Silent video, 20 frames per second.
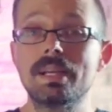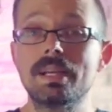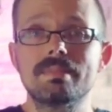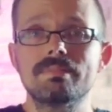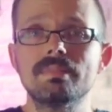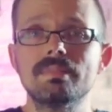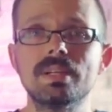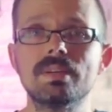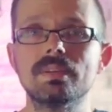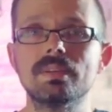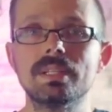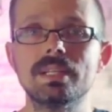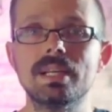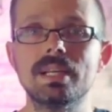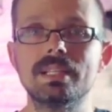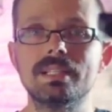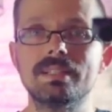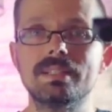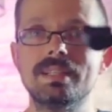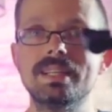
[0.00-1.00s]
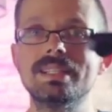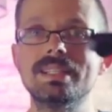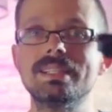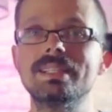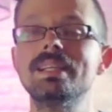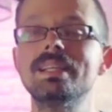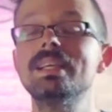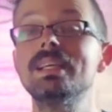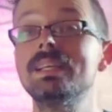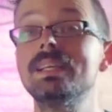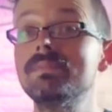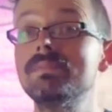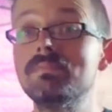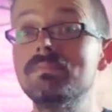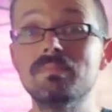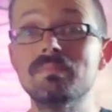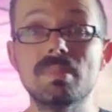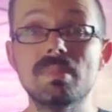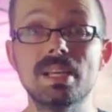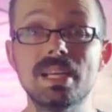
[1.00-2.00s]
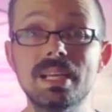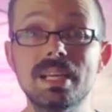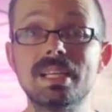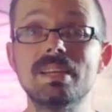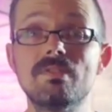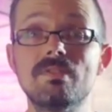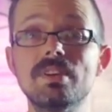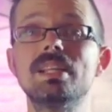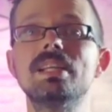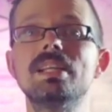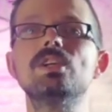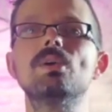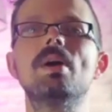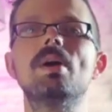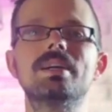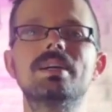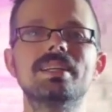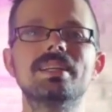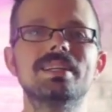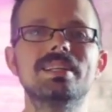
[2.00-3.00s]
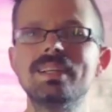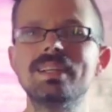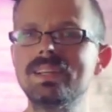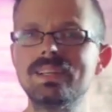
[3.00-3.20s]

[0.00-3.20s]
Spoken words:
literally, it can fit in your pocket.